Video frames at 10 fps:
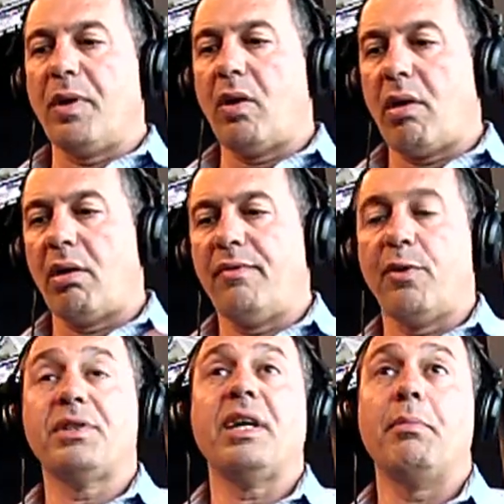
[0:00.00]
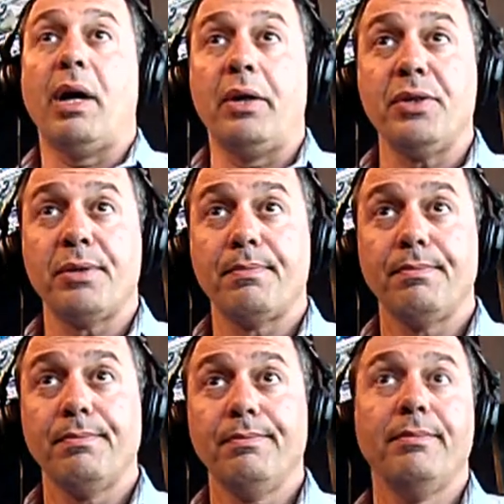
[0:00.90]
There are first-time buyers
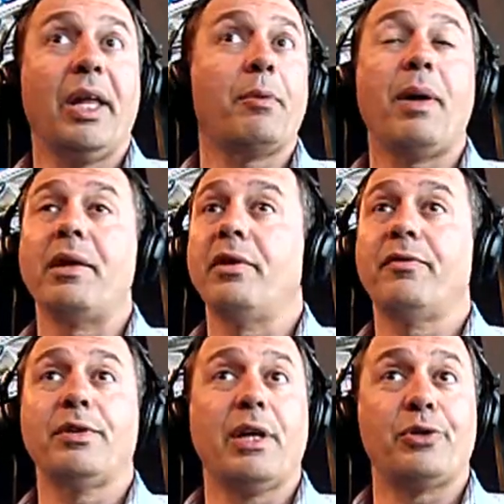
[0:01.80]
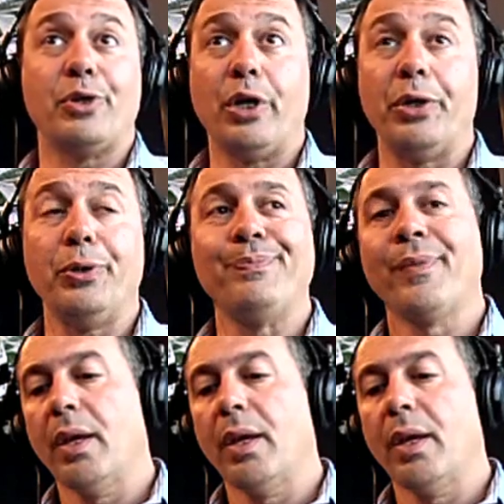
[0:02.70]
that are buying their first house or condo.